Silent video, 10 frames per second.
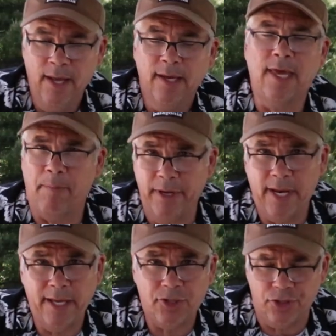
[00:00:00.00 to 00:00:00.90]
Keep a
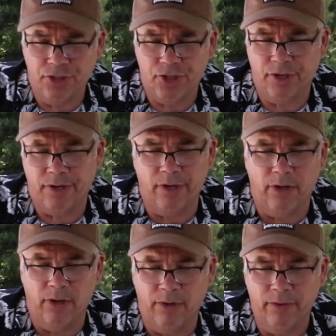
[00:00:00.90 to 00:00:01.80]
nature
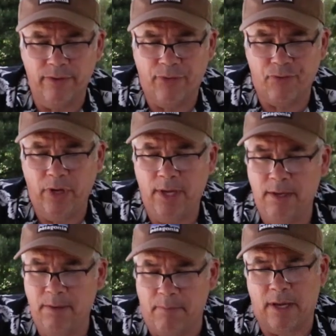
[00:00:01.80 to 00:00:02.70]
journal.
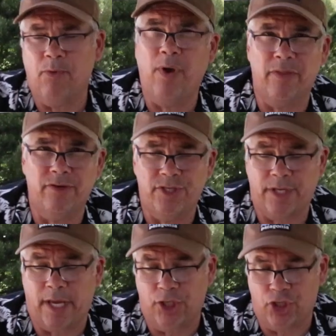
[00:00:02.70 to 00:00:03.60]
3, make a weather
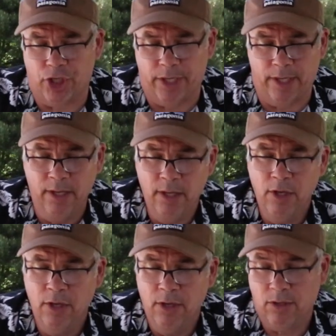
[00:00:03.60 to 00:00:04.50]
station.
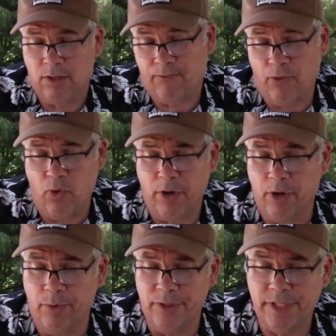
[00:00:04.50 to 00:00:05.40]
4,
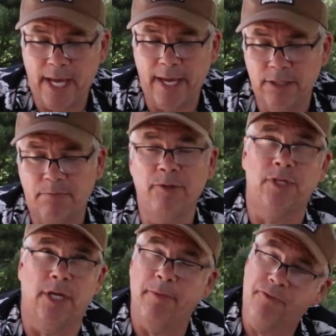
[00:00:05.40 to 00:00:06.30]
go to a science
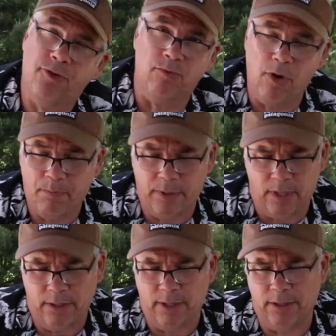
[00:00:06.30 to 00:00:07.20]
museum if they're open.
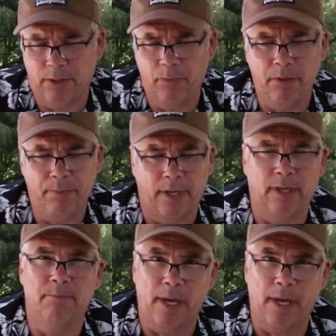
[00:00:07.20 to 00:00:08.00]
I think they will be.